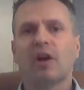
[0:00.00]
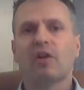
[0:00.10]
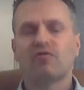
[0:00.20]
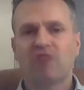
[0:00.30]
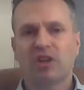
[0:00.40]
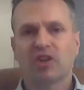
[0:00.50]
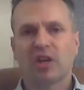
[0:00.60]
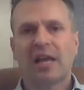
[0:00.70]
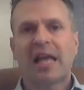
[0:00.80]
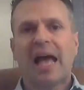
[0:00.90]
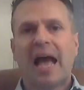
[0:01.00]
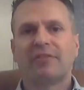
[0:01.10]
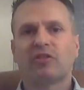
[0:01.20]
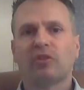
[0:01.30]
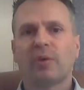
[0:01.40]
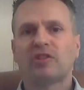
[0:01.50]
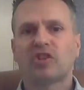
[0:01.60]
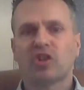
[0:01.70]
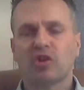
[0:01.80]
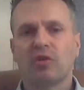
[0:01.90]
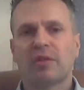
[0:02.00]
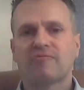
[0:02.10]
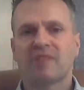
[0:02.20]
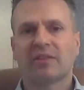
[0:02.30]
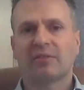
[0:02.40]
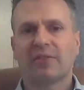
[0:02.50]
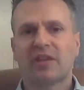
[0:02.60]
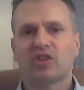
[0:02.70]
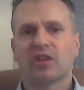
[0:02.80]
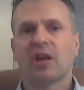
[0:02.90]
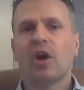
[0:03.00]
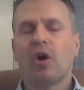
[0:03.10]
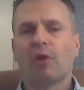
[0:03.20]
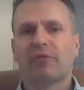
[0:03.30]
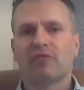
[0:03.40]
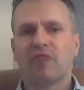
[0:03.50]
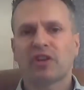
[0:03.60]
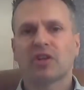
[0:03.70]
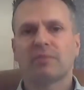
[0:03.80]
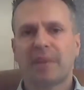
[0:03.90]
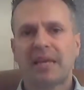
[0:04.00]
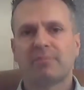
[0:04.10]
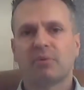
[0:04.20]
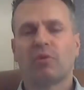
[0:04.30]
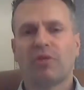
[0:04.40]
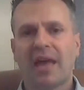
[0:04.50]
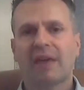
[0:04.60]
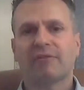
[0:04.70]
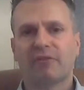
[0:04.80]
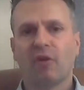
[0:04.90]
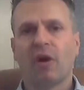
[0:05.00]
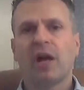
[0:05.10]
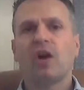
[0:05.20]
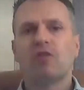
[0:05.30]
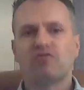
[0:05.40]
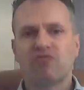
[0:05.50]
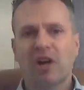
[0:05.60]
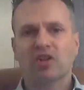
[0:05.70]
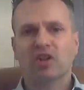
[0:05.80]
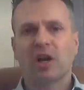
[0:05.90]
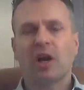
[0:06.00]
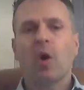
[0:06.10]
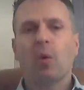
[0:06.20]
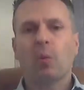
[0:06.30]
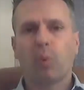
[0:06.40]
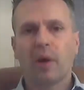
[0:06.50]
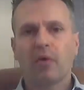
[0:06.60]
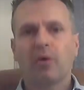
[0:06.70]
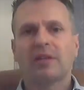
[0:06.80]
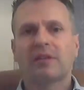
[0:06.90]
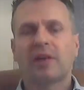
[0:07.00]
Russia and to ensure the preservation of the Russian people. Therefore, Russia will